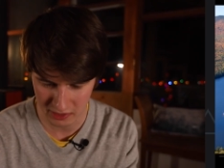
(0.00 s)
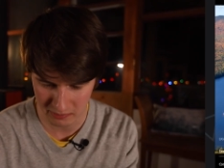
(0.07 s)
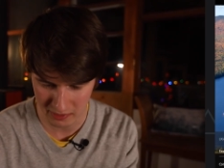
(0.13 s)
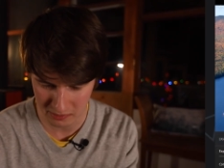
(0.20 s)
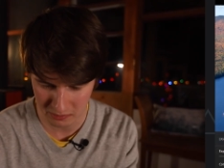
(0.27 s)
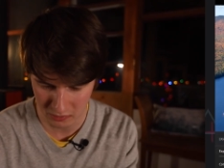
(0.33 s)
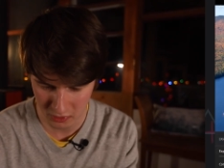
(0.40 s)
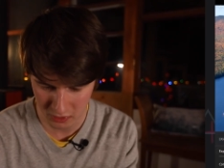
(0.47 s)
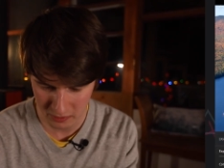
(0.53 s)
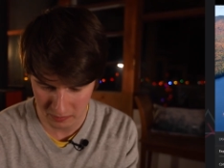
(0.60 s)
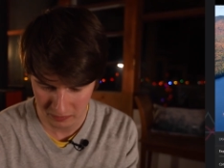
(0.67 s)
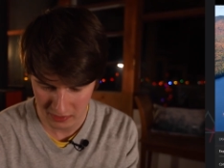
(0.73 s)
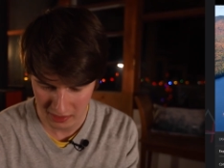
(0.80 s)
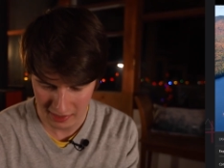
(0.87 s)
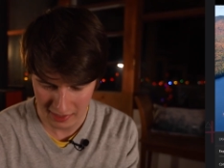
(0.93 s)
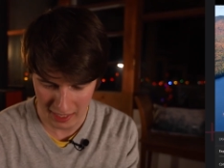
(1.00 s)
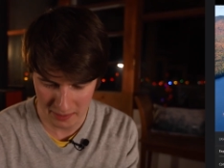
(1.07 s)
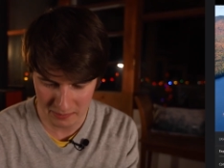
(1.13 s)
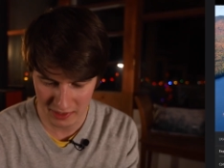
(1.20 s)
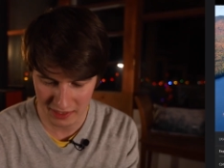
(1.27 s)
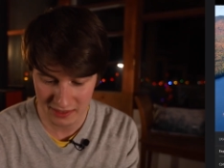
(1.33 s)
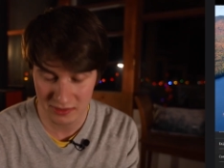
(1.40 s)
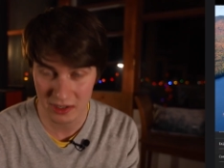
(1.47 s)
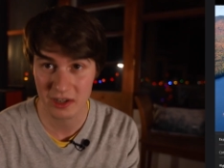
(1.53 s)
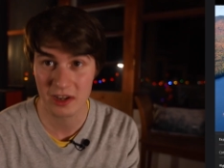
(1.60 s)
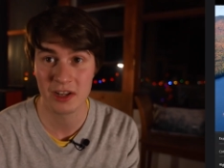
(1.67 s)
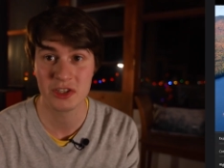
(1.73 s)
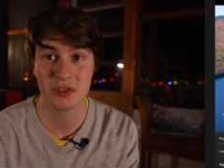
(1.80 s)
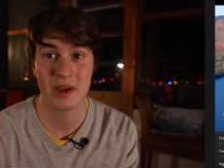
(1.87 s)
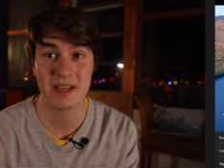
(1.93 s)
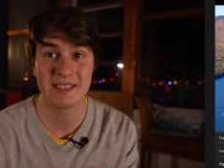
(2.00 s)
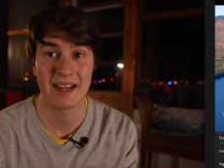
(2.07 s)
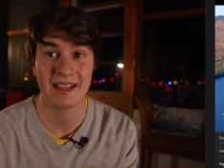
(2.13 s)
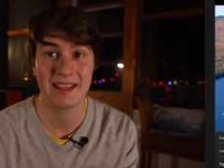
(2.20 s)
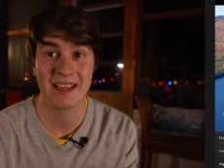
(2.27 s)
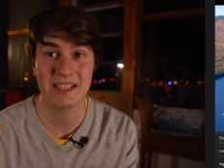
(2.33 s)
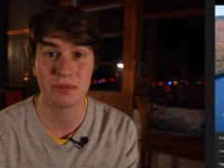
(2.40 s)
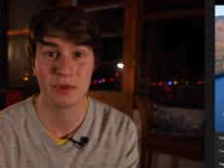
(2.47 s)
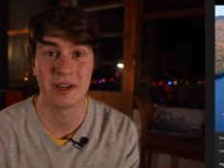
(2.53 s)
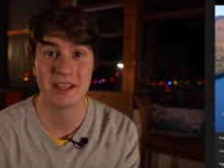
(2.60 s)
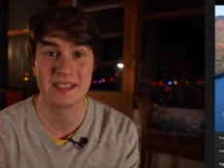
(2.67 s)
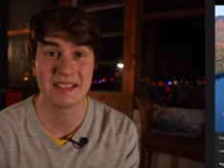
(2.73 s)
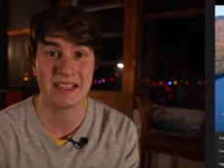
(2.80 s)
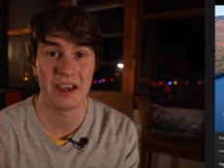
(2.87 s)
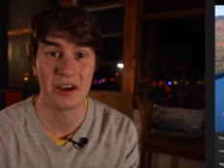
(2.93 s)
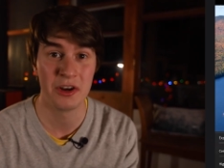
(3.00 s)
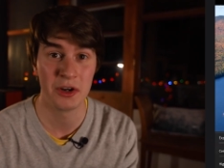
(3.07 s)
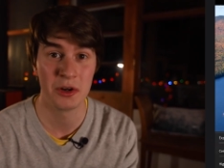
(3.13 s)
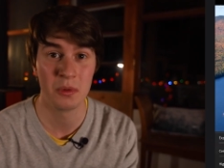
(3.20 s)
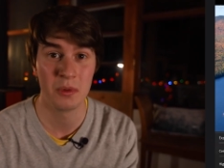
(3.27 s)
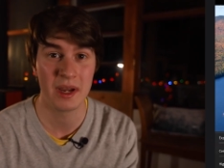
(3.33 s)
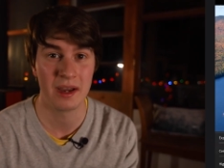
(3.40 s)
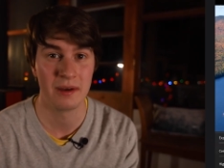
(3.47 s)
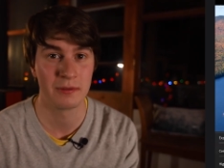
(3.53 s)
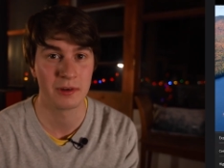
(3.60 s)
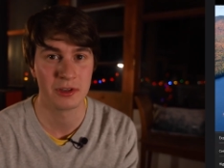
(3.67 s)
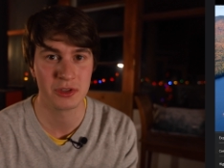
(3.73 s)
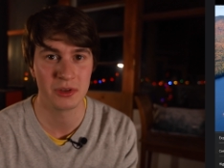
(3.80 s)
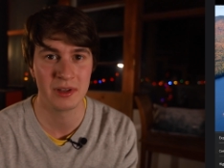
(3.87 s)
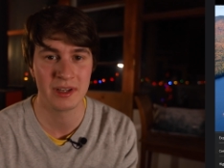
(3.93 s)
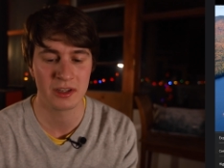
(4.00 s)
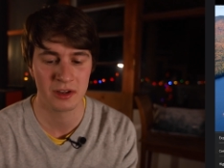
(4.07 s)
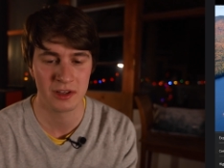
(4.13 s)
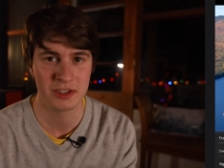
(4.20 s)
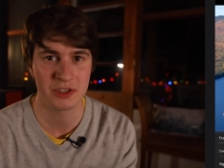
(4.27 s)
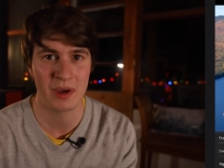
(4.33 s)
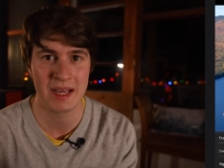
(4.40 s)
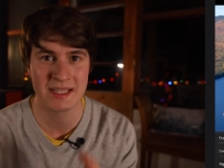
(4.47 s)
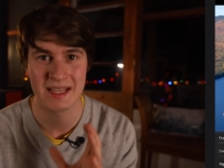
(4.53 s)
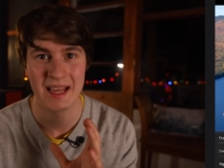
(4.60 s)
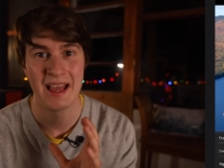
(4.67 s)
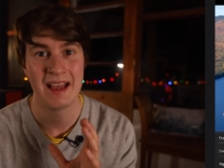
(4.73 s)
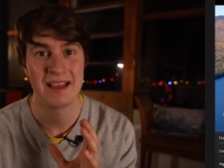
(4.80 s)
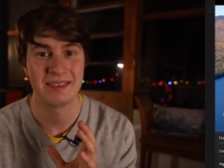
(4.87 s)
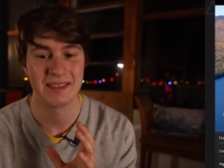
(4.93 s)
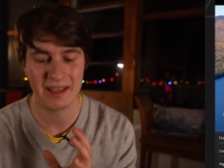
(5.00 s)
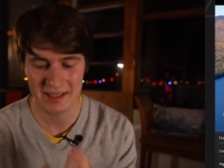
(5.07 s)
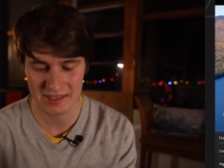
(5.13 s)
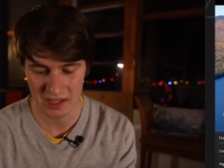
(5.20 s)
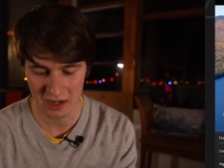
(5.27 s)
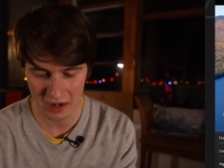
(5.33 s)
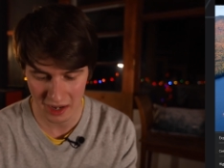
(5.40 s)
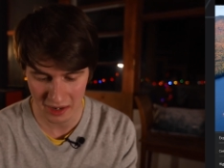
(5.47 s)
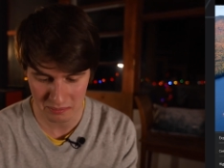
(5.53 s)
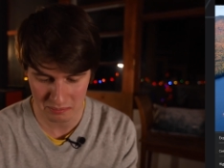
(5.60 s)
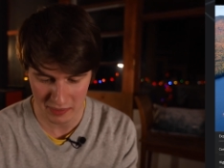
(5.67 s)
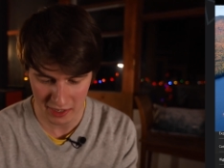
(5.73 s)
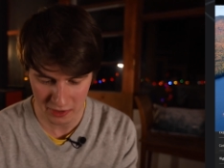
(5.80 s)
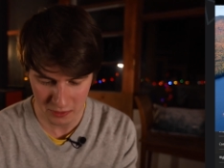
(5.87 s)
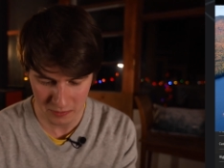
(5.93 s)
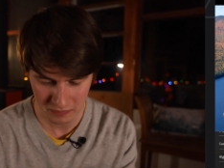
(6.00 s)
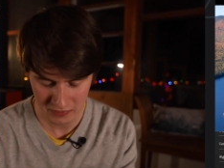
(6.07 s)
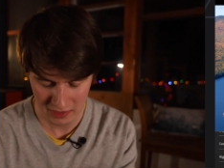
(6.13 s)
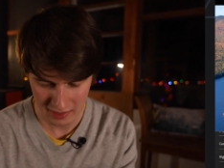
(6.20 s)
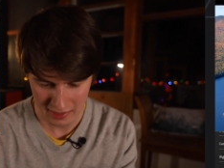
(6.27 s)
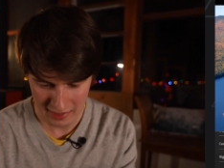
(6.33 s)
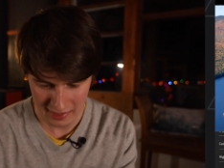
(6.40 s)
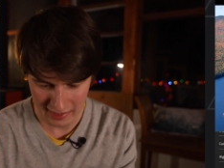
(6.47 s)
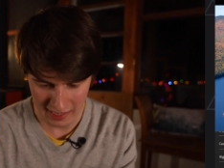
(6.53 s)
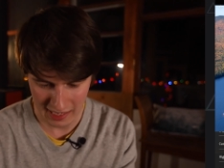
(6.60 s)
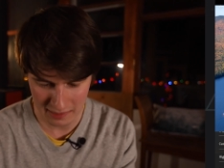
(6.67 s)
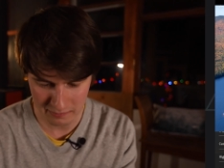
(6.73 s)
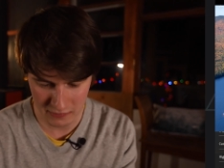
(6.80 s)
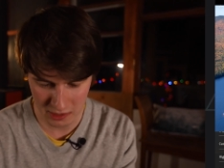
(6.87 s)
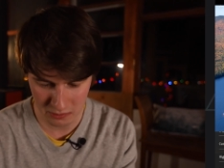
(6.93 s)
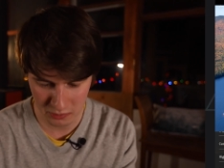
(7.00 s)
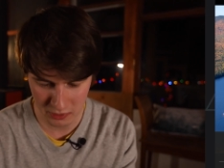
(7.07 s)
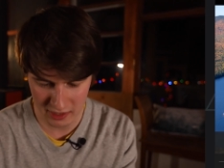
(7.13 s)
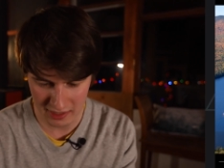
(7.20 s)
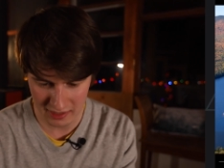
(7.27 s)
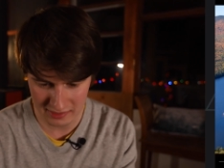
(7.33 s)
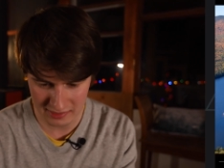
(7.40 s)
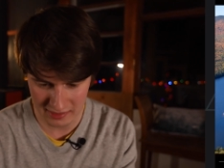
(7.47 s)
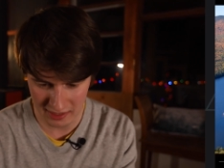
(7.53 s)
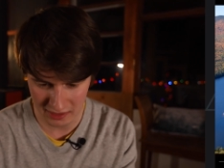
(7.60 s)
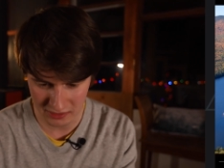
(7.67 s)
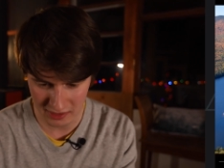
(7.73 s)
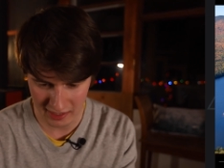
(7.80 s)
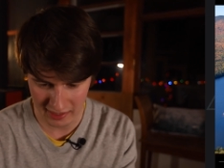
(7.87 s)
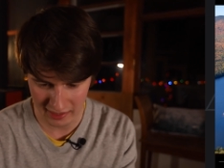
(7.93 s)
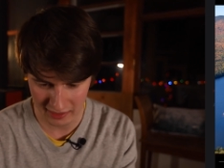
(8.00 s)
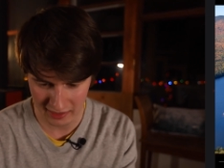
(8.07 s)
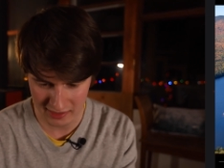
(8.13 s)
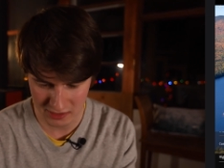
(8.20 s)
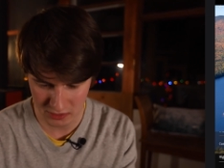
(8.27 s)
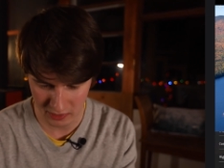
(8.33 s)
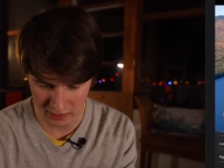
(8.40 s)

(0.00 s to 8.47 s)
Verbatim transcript: a little bit more. I'm going to leave the contrast like this. We're going to see another way of controlling contrast that is a lot better. I'm gonna bring down the highlights